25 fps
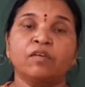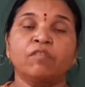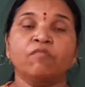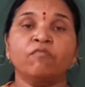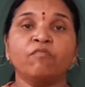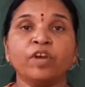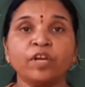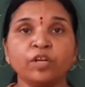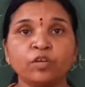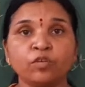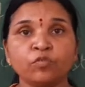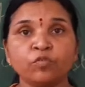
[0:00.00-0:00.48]

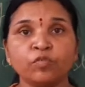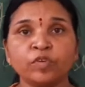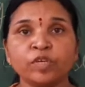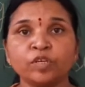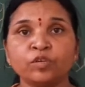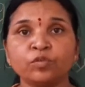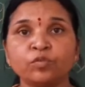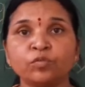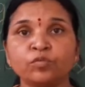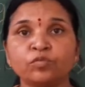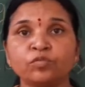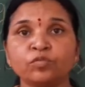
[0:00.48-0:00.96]
Why do we
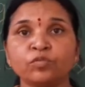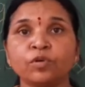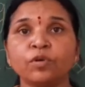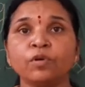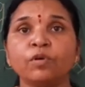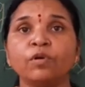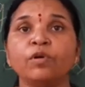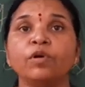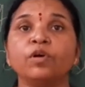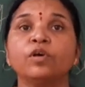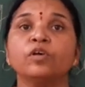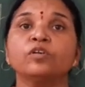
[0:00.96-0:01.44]
do
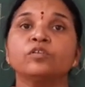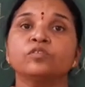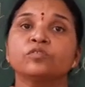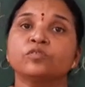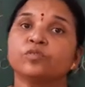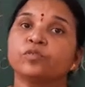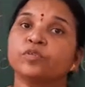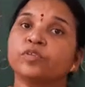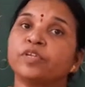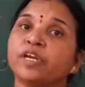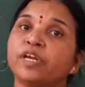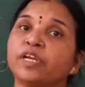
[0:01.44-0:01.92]
so?
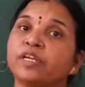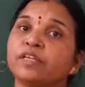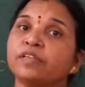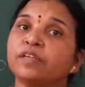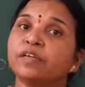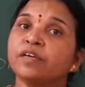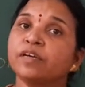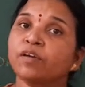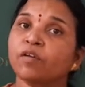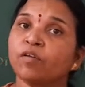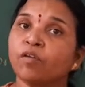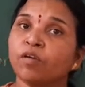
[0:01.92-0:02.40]
So that
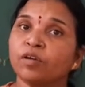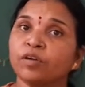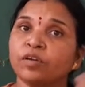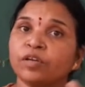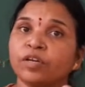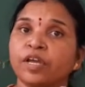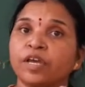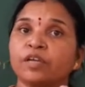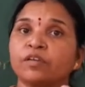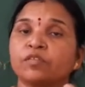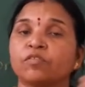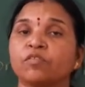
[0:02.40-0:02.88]
the
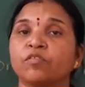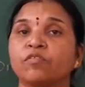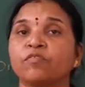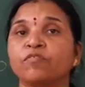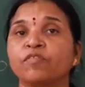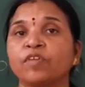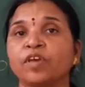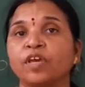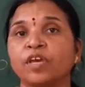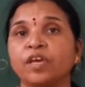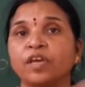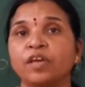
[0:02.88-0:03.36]
contact of
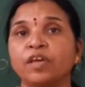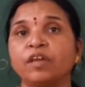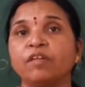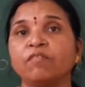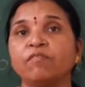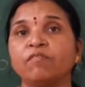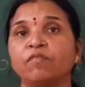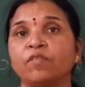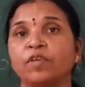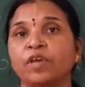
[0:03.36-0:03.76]
air